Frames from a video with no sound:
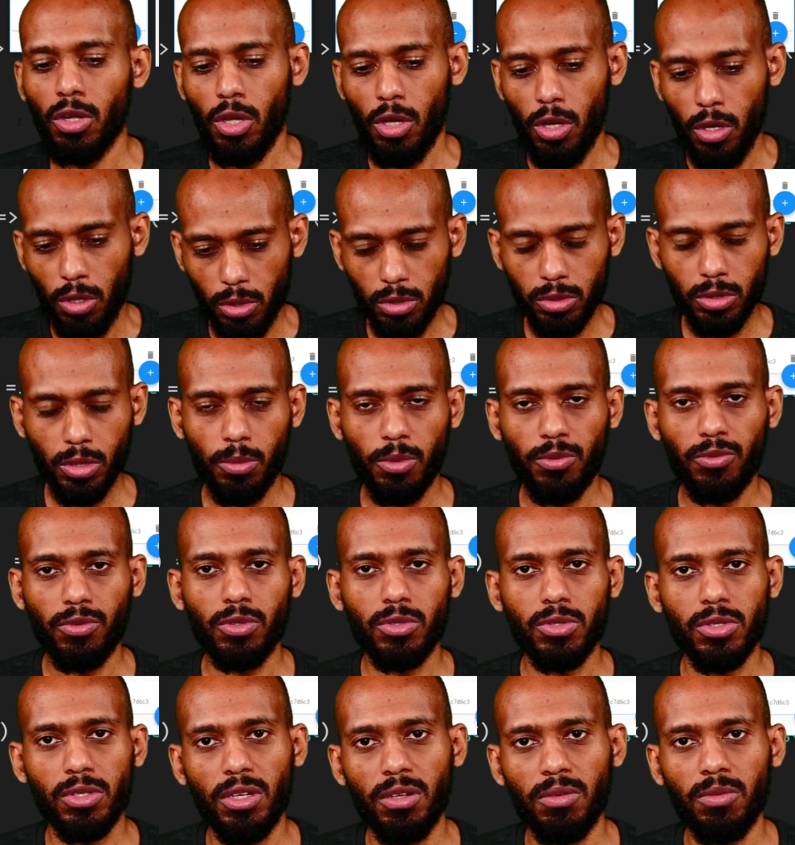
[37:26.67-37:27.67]
on top of your
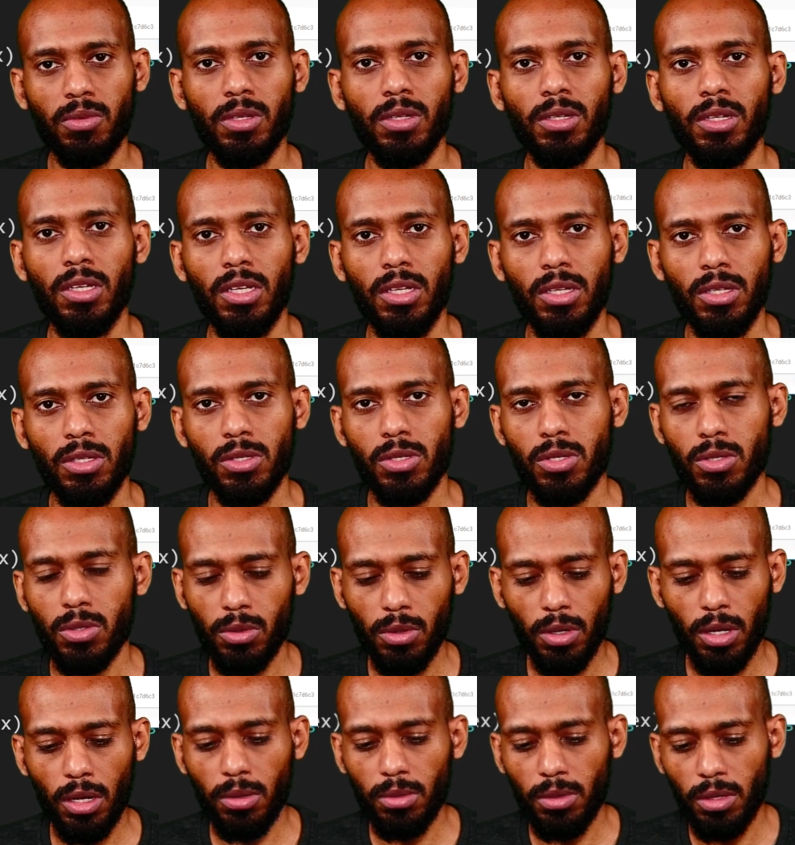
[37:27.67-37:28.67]
server. So
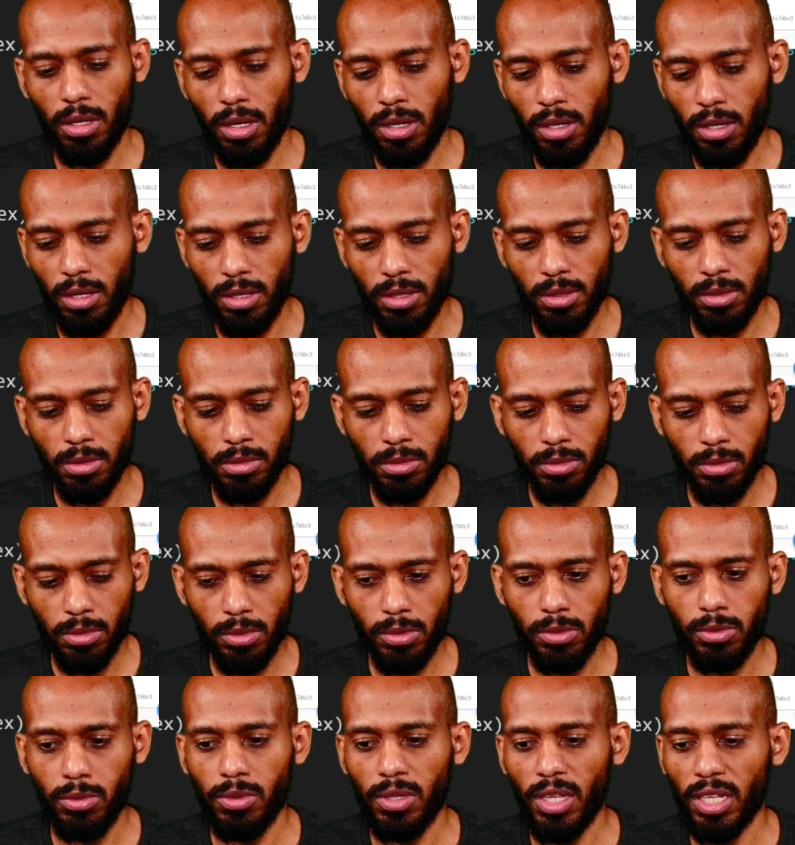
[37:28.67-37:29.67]
we'll
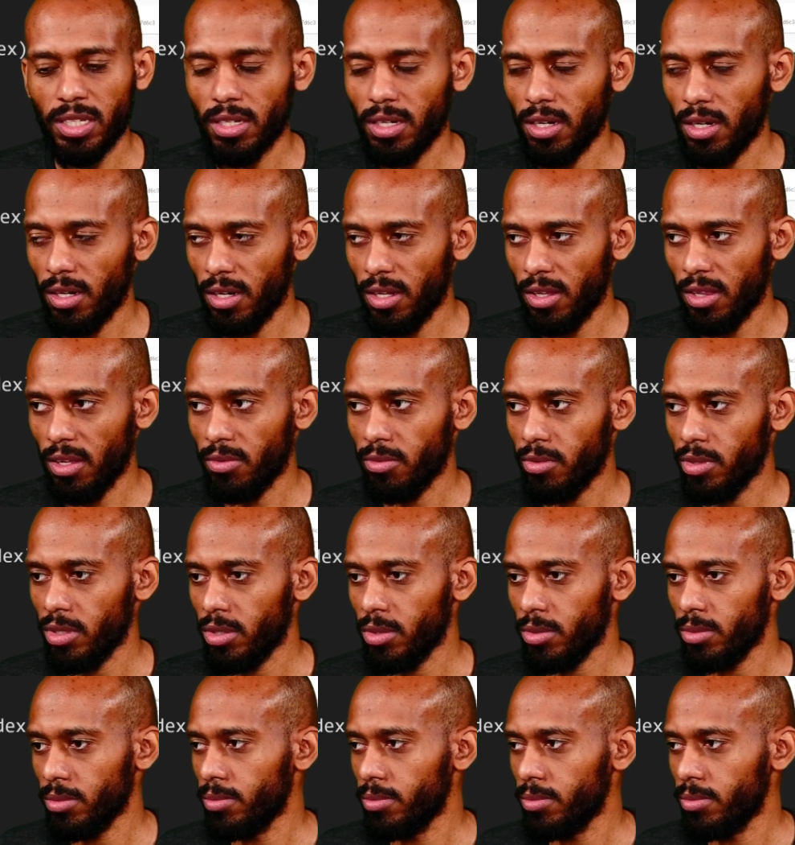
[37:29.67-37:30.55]
do that in another video.